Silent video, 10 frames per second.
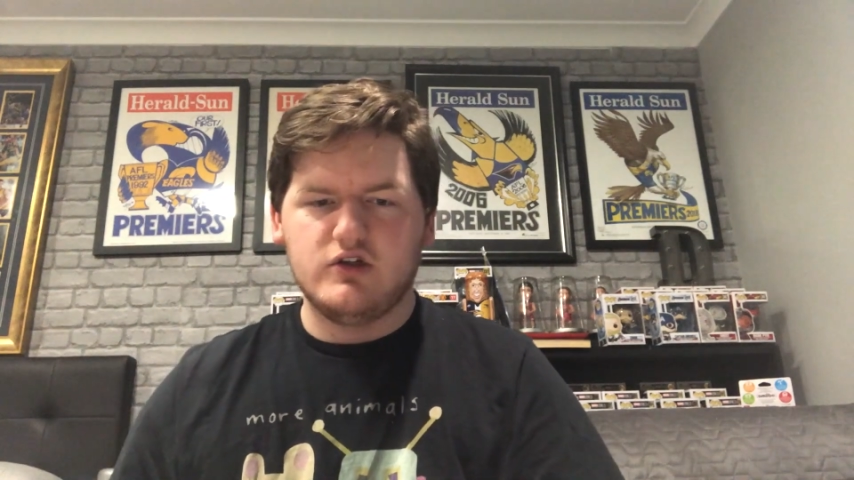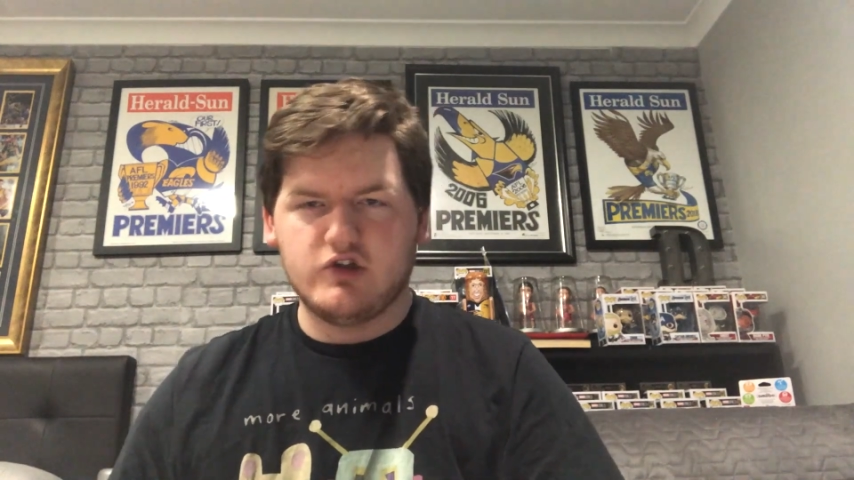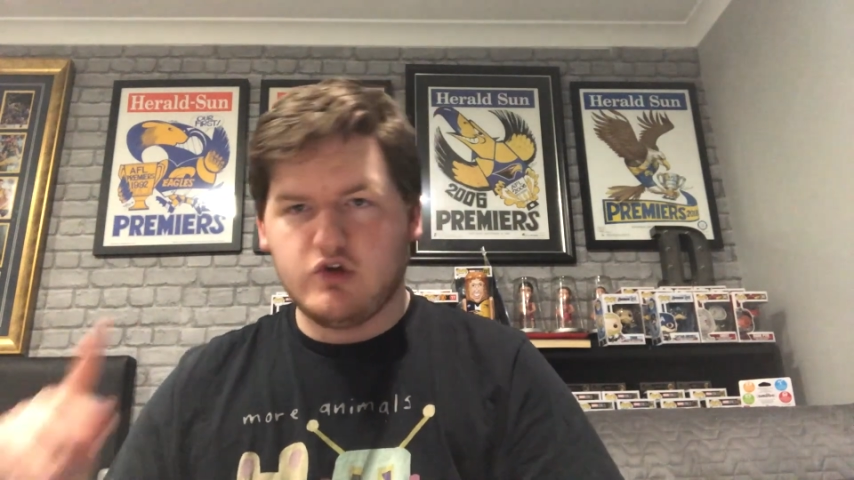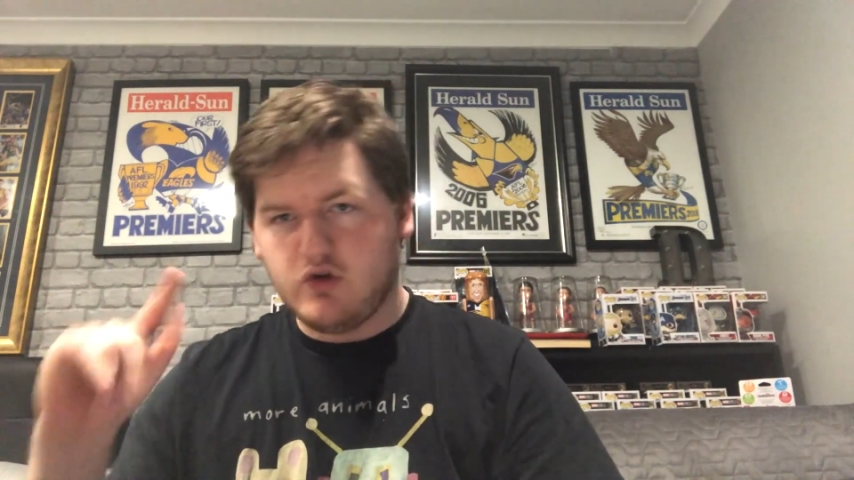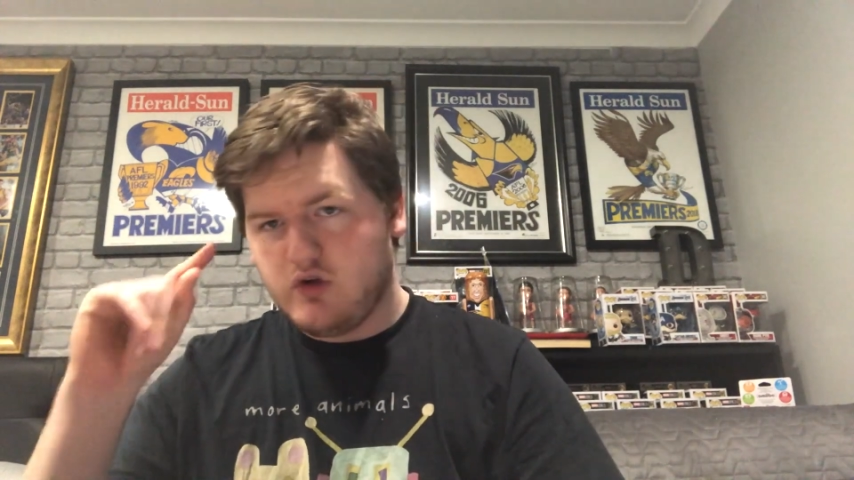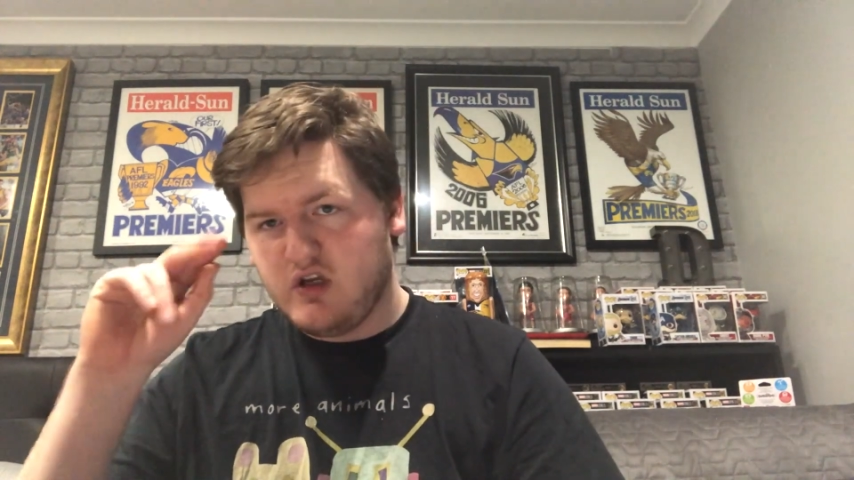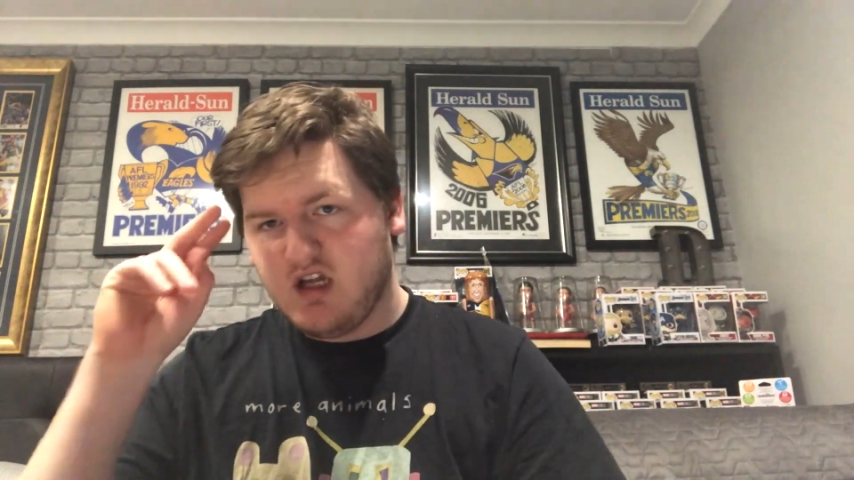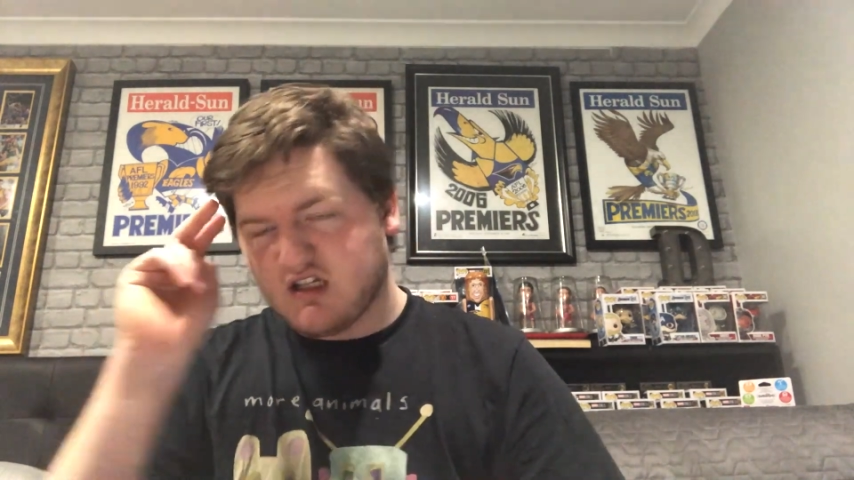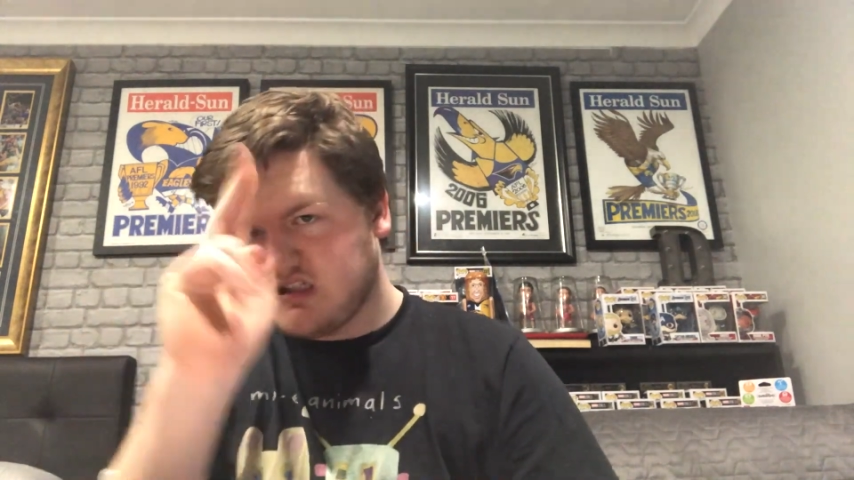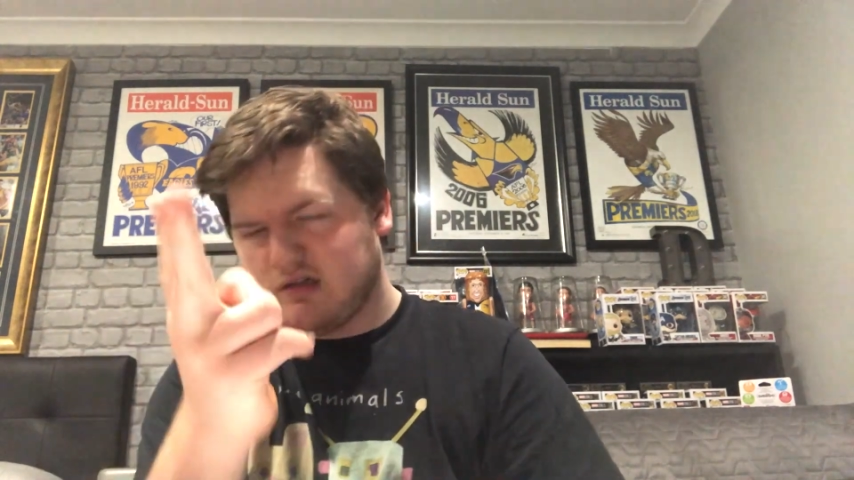So
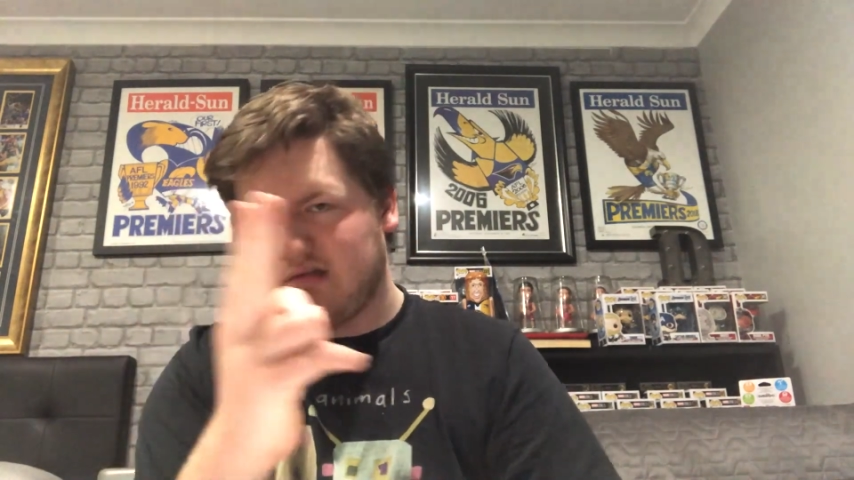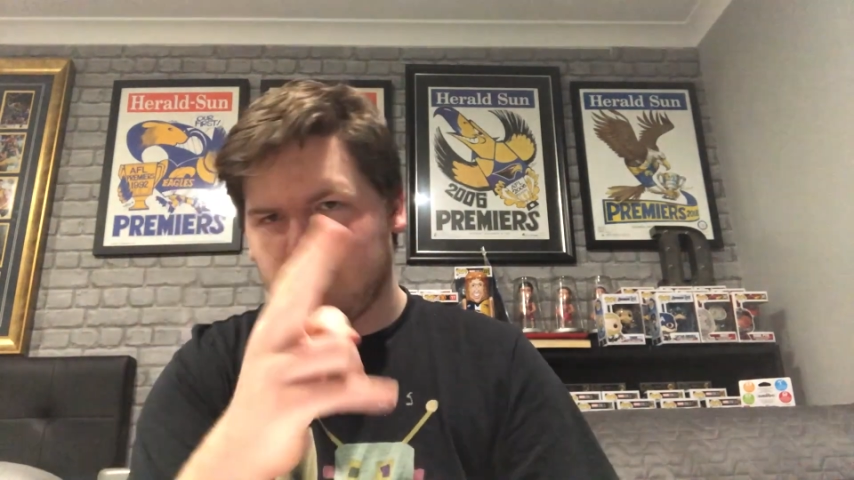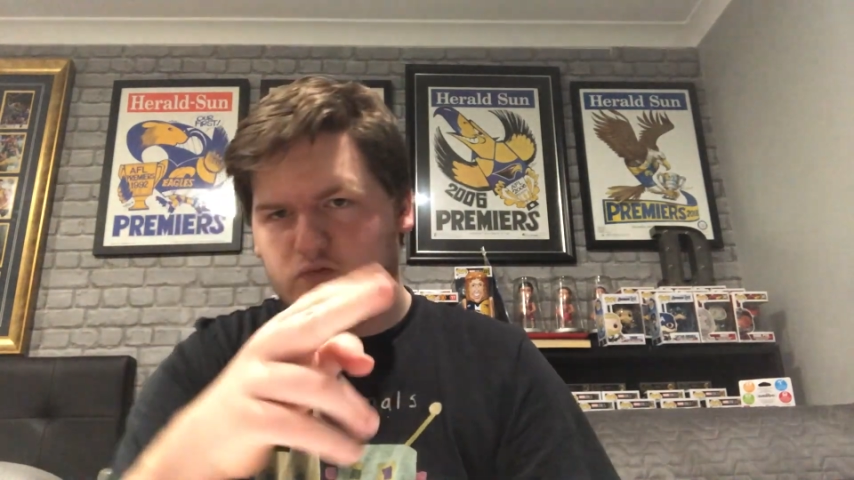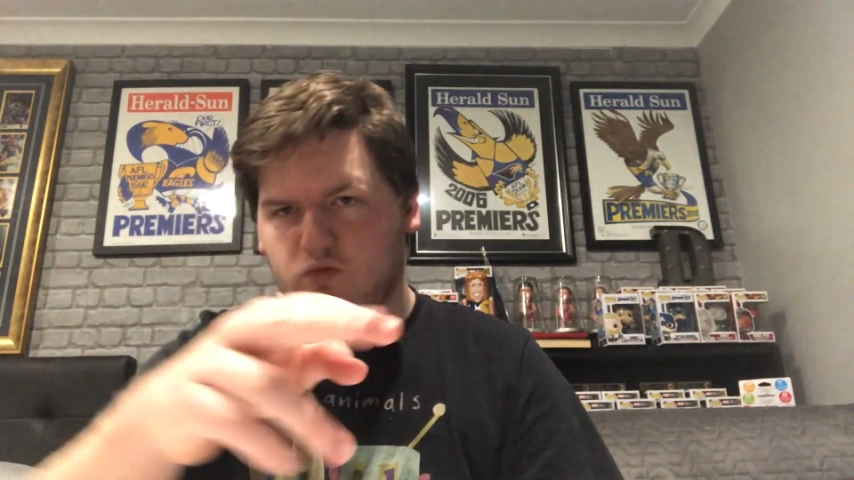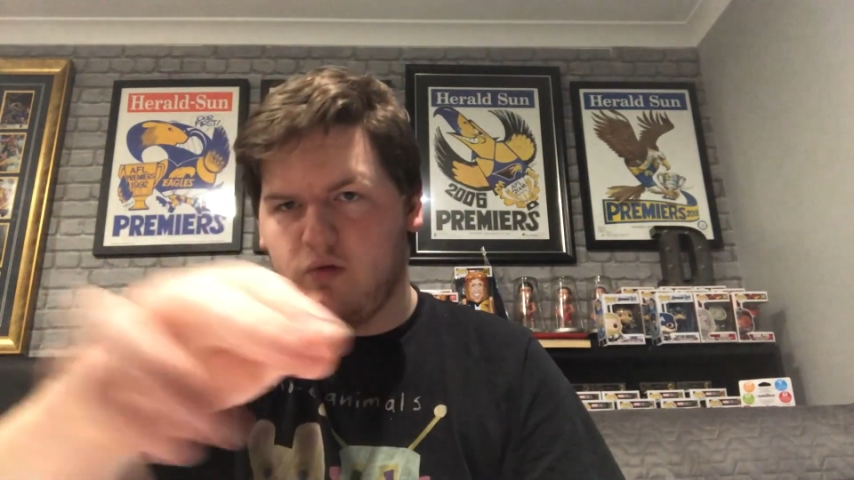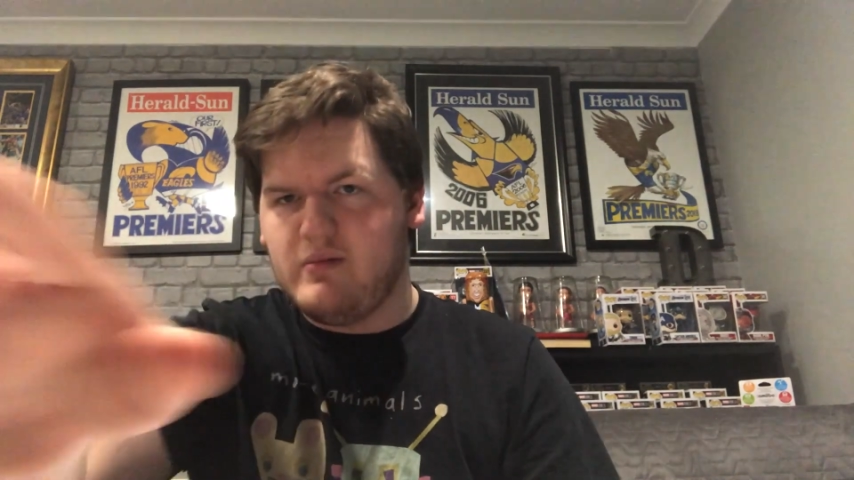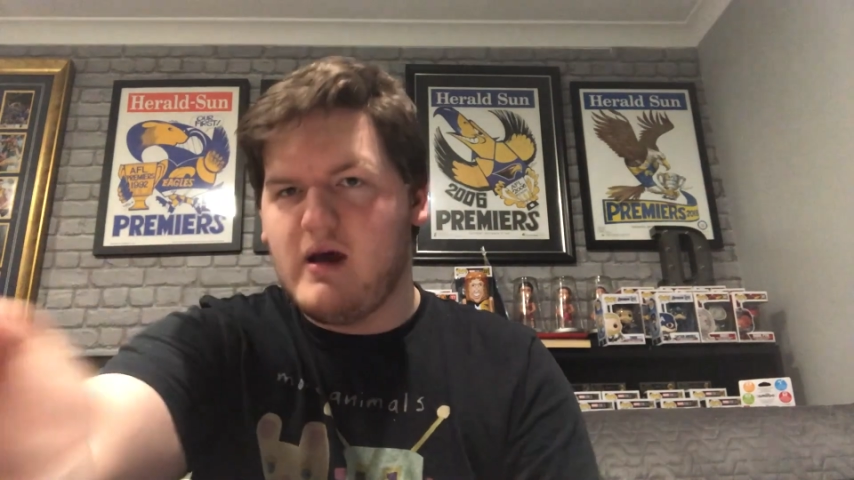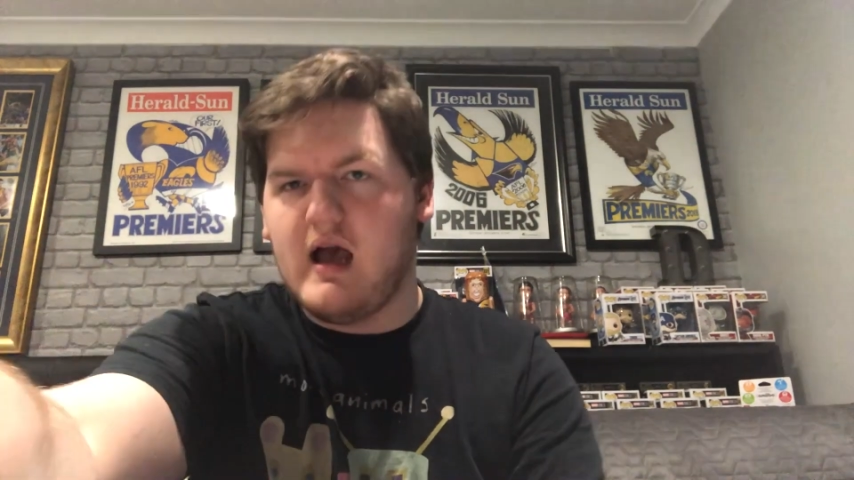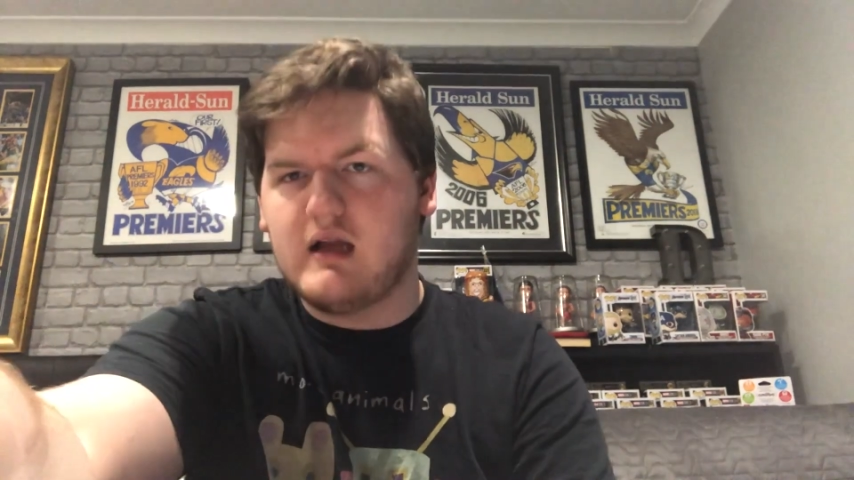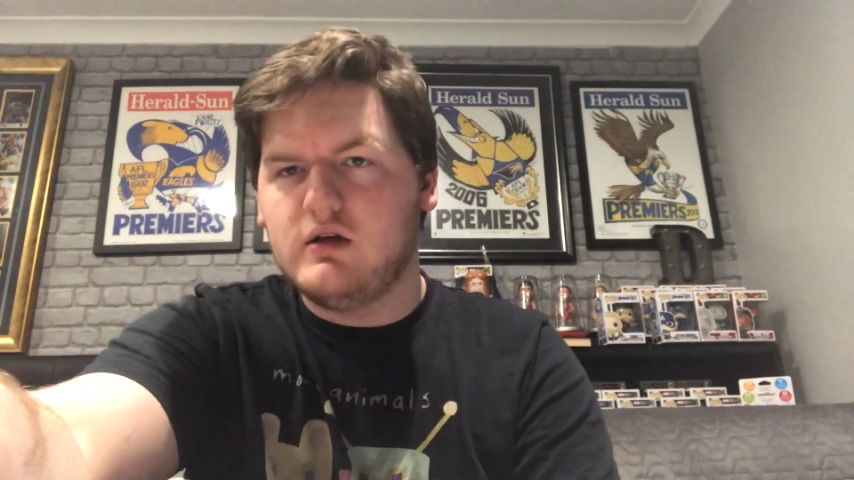yes, we'll be
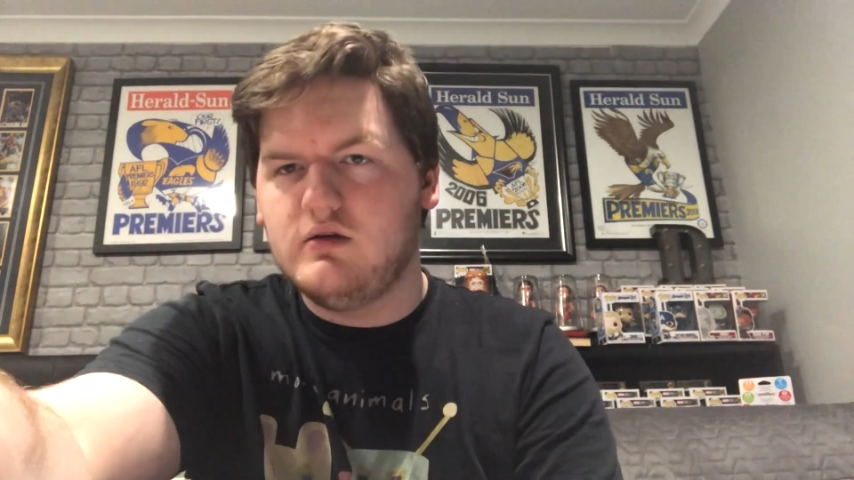back.